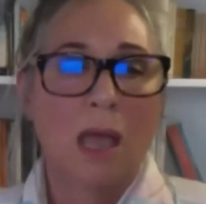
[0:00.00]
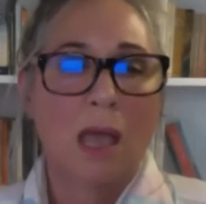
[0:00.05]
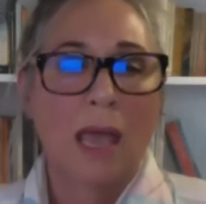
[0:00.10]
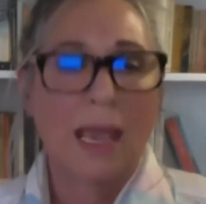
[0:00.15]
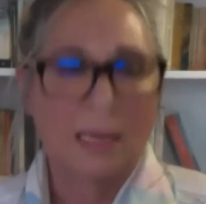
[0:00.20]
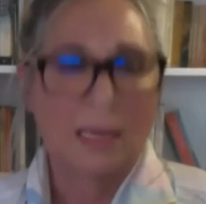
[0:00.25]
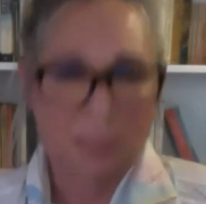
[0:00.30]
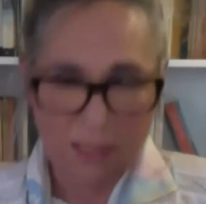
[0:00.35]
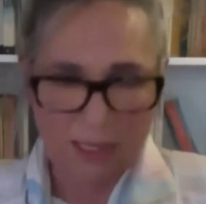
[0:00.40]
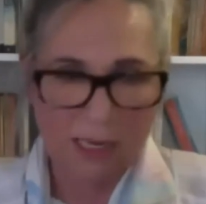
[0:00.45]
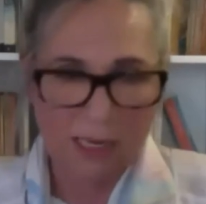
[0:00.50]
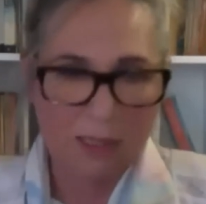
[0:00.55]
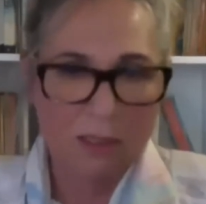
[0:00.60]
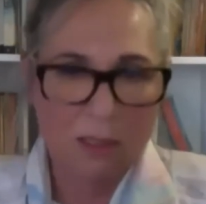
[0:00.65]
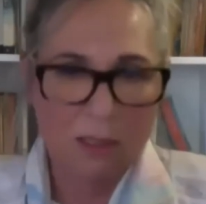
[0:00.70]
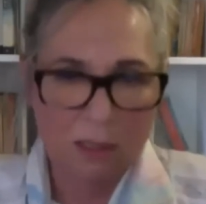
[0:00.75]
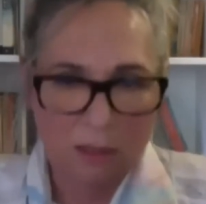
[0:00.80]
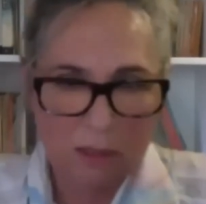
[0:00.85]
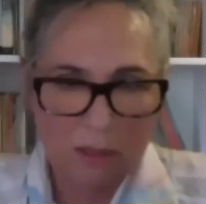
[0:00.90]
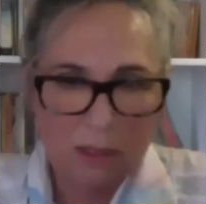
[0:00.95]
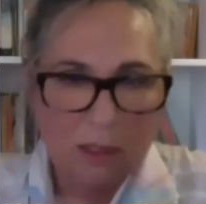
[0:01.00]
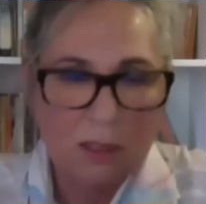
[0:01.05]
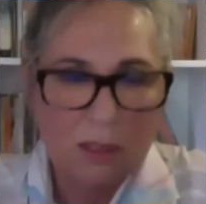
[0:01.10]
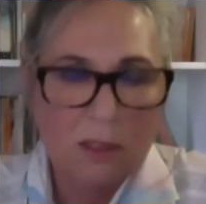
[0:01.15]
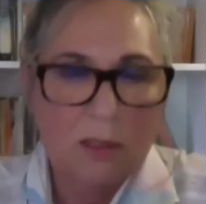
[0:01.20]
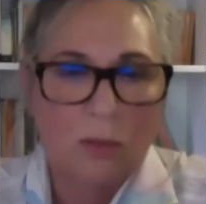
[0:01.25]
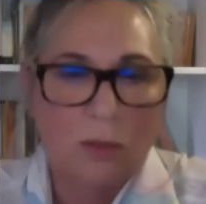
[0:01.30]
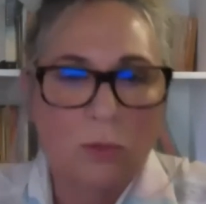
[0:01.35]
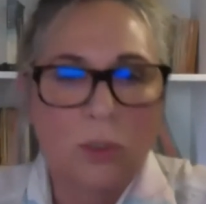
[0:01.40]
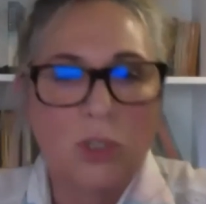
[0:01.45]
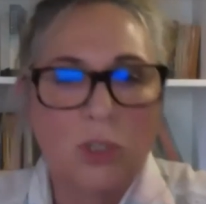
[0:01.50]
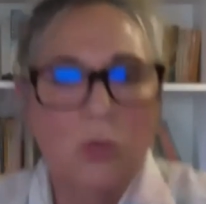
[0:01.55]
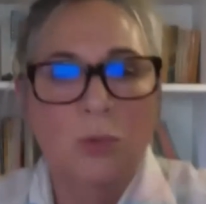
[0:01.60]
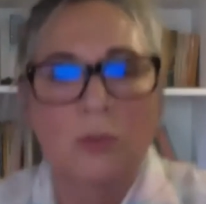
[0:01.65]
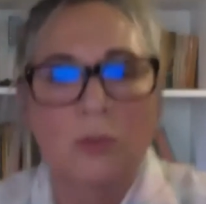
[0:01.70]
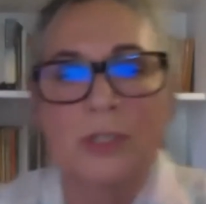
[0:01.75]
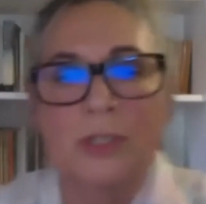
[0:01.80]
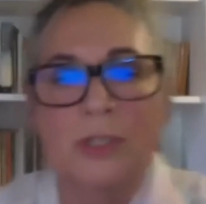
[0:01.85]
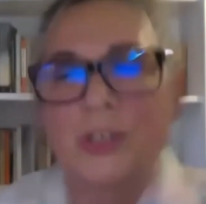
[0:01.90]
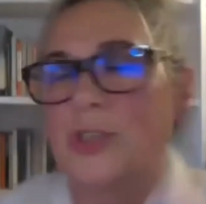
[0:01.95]
and sentenced, which will
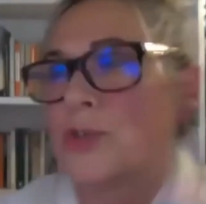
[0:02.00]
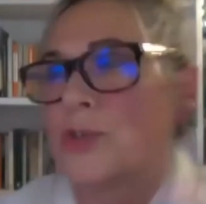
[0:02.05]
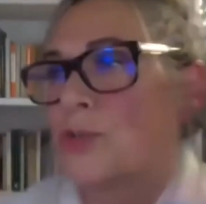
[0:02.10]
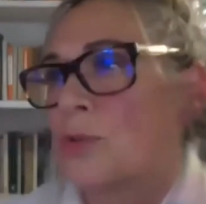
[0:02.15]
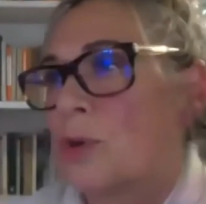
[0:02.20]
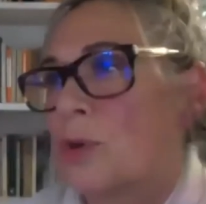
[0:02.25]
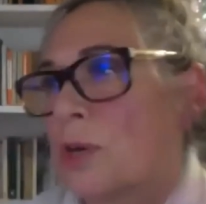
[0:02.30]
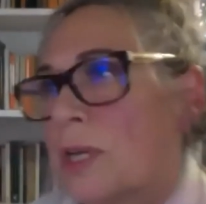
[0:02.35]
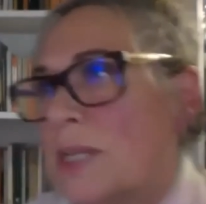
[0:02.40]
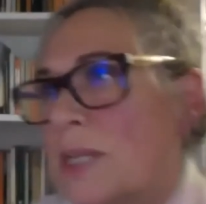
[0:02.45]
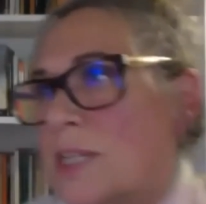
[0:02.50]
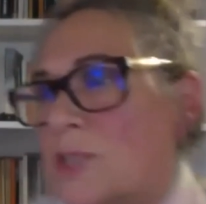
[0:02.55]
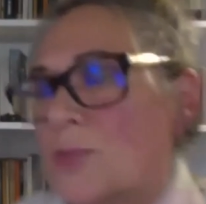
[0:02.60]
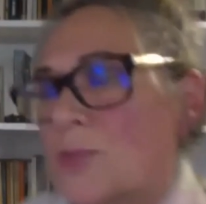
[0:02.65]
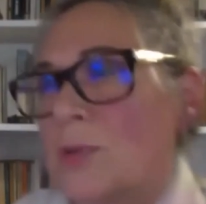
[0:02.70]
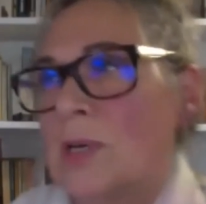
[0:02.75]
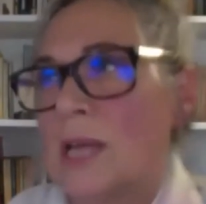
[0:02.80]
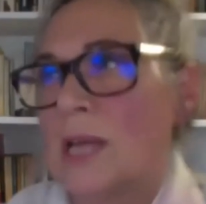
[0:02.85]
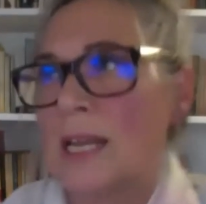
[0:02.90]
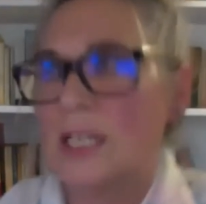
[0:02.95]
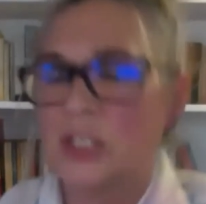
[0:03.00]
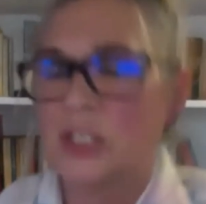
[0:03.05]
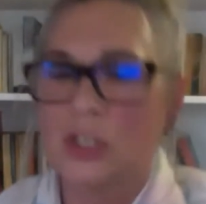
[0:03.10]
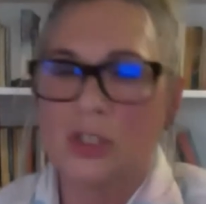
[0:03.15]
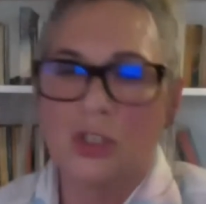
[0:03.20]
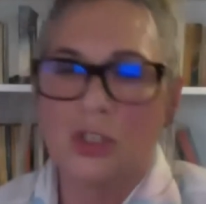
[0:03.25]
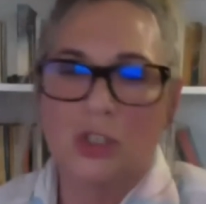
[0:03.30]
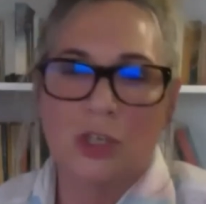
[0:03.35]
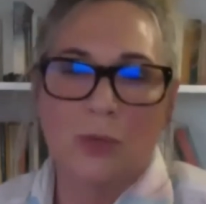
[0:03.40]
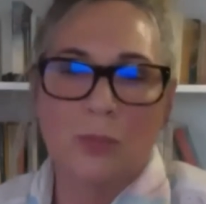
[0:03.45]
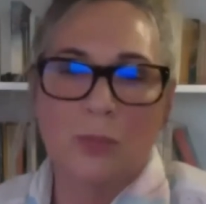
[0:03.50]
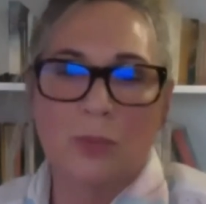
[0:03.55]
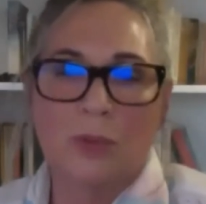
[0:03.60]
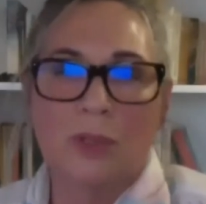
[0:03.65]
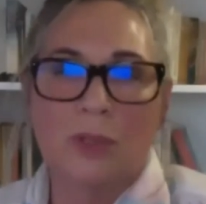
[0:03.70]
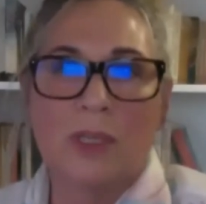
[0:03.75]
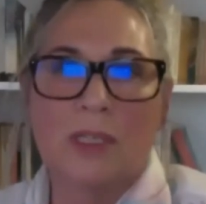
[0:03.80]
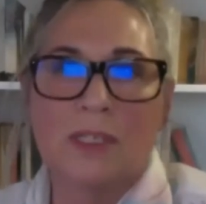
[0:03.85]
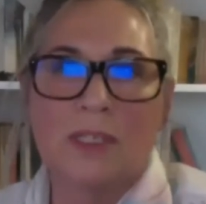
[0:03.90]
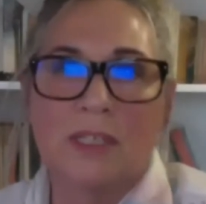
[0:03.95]
destroy his relationship with
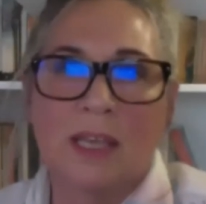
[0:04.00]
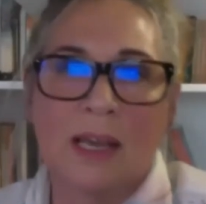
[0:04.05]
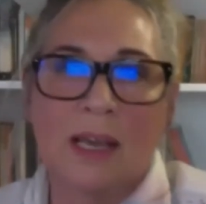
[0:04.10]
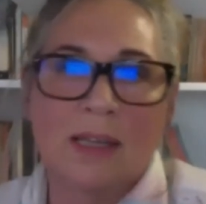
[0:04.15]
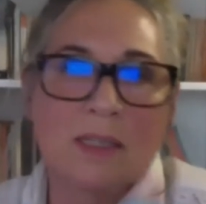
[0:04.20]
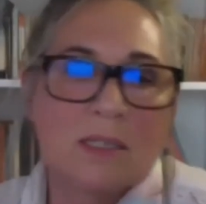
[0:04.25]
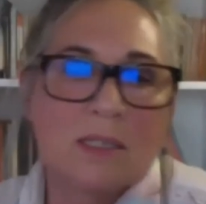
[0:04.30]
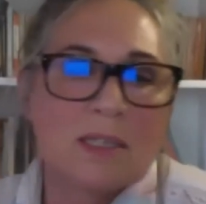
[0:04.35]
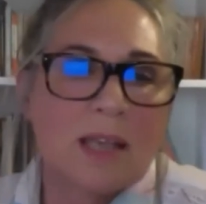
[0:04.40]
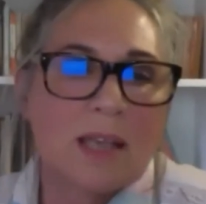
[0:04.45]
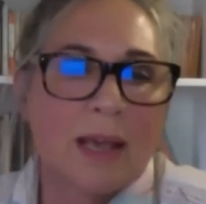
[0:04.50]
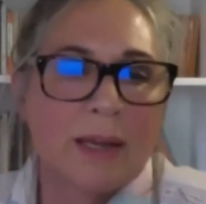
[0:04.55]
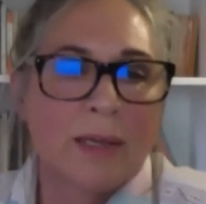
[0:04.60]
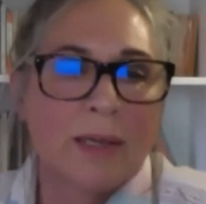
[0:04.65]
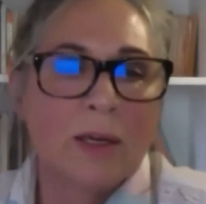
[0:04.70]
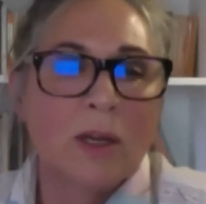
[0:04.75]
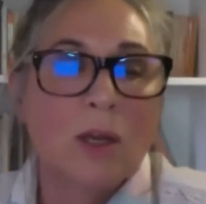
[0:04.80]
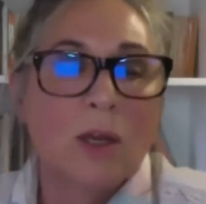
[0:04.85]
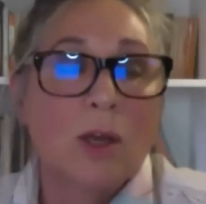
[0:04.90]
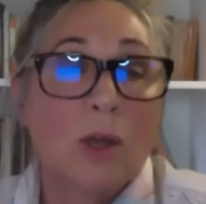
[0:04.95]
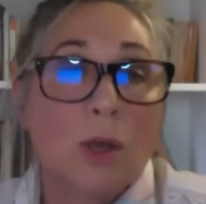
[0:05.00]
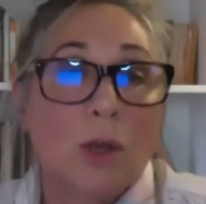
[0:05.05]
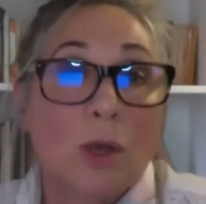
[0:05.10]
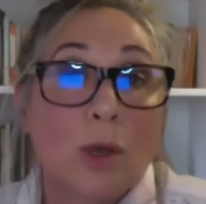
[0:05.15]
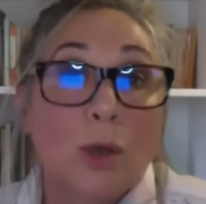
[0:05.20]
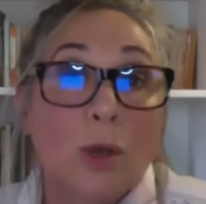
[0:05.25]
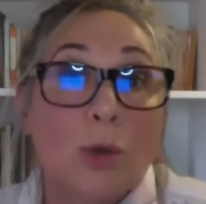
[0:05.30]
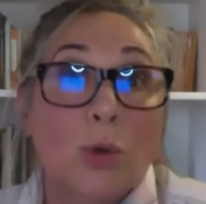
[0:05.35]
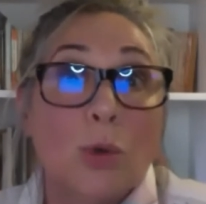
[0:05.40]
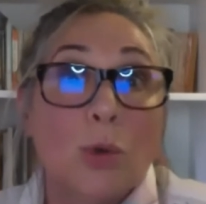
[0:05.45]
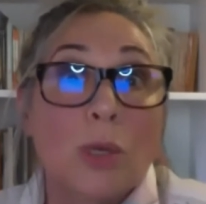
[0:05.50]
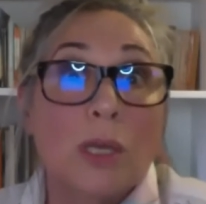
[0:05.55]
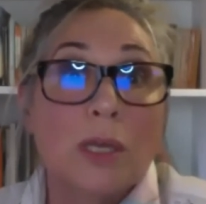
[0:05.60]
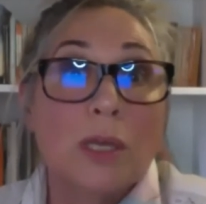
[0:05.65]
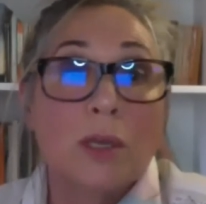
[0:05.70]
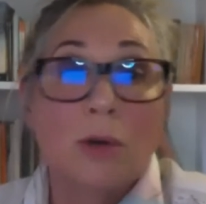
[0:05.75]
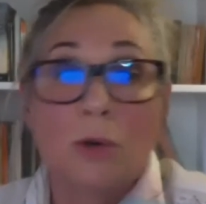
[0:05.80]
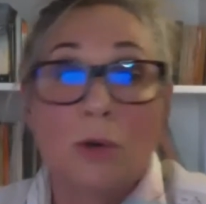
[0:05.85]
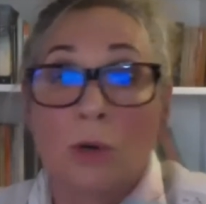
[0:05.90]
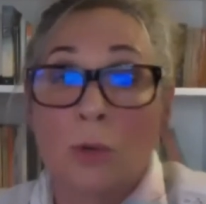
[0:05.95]
his young son, who
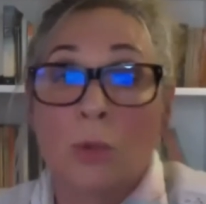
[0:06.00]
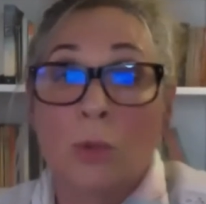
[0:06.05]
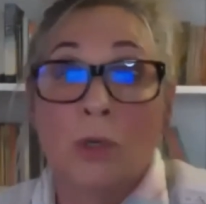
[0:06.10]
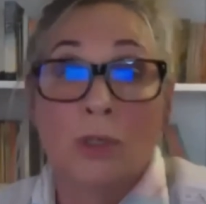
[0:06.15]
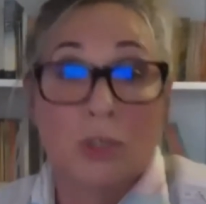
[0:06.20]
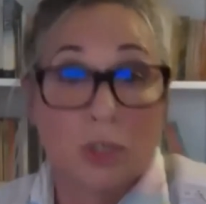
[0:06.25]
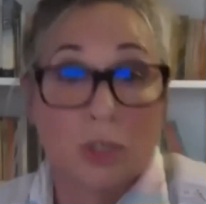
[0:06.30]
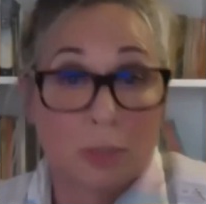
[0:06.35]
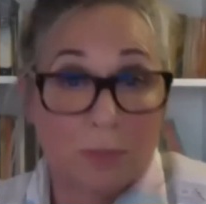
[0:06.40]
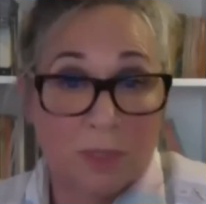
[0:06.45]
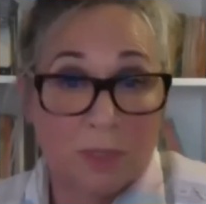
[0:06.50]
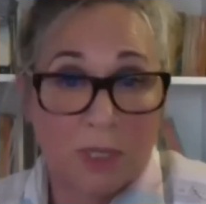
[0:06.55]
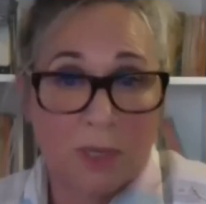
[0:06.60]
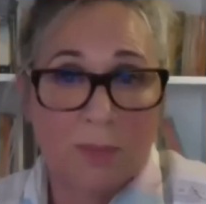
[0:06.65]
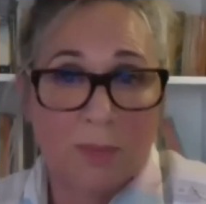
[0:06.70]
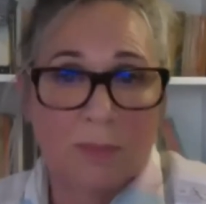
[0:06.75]
hero worships him.